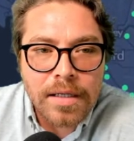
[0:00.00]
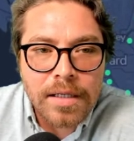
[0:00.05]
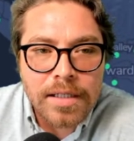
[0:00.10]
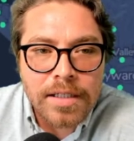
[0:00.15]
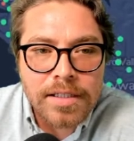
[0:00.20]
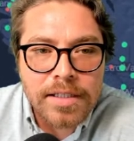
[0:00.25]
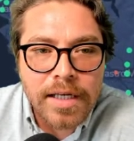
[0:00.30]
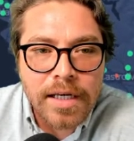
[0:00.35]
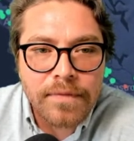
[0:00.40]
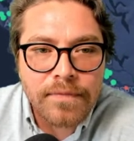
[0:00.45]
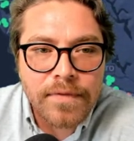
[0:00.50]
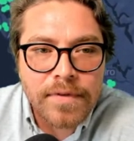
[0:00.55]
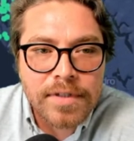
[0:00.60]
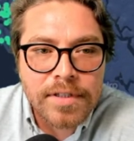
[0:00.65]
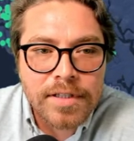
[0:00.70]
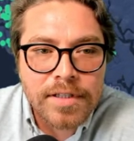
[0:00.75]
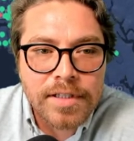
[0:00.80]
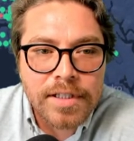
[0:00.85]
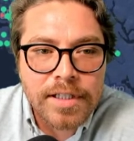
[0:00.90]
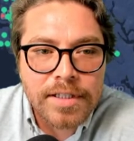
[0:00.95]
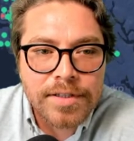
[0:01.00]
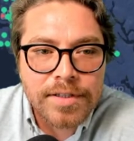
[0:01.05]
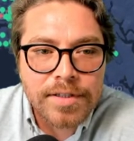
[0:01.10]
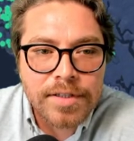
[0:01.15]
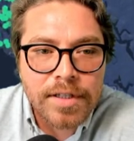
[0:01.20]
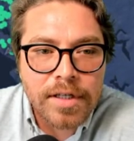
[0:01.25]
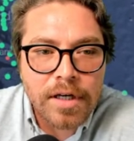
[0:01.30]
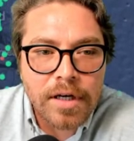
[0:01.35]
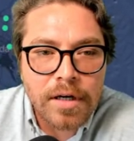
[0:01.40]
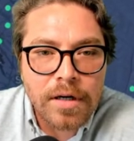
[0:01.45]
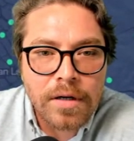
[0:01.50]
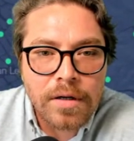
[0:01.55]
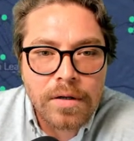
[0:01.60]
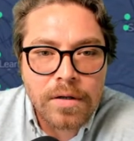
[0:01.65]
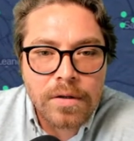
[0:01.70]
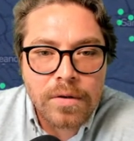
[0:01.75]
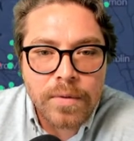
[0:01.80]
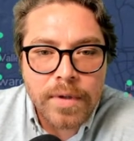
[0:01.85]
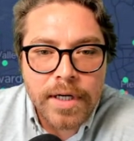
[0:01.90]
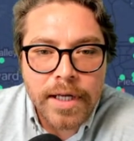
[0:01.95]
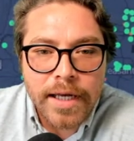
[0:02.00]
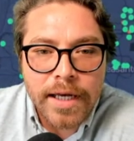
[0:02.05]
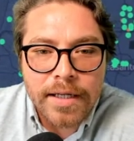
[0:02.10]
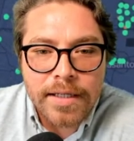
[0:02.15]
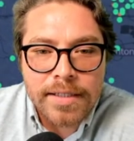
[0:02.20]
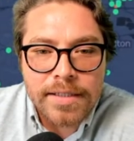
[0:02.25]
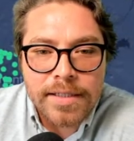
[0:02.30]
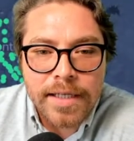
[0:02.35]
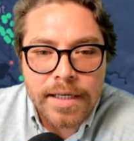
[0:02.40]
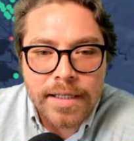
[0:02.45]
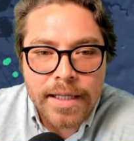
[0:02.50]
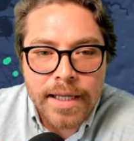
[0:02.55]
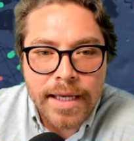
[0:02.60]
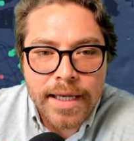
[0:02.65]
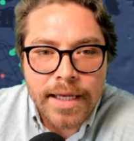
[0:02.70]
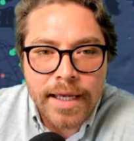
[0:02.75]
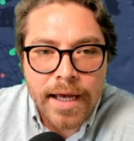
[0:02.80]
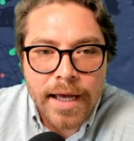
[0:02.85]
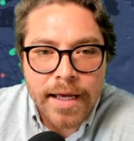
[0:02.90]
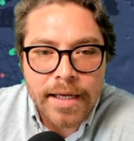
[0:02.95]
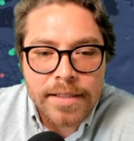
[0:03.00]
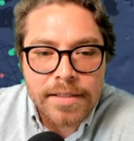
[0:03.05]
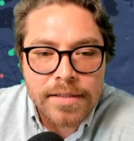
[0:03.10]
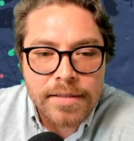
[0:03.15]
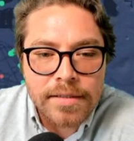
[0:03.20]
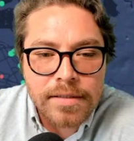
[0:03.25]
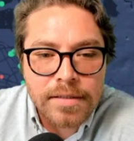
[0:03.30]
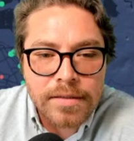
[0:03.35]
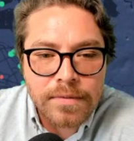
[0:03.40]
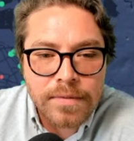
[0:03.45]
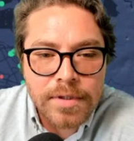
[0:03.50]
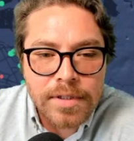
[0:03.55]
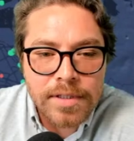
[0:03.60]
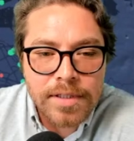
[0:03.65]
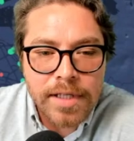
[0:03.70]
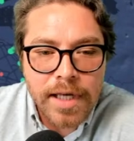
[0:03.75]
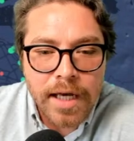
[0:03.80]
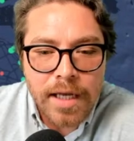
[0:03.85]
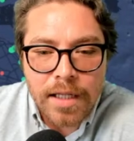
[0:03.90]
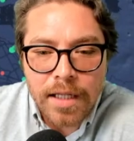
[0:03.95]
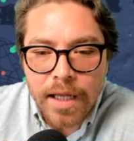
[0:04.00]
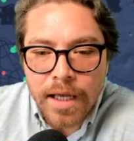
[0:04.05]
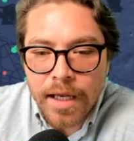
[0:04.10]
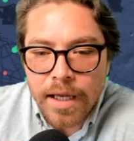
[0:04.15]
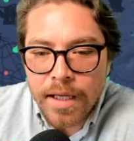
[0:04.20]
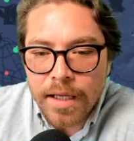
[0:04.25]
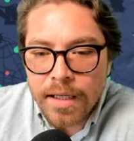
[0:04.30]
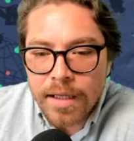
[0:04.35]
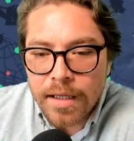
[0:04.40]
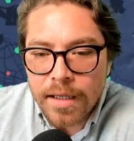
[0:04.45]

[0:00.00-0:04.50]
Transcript: San Francisco. Where the hell is LA, guys? Where's LA?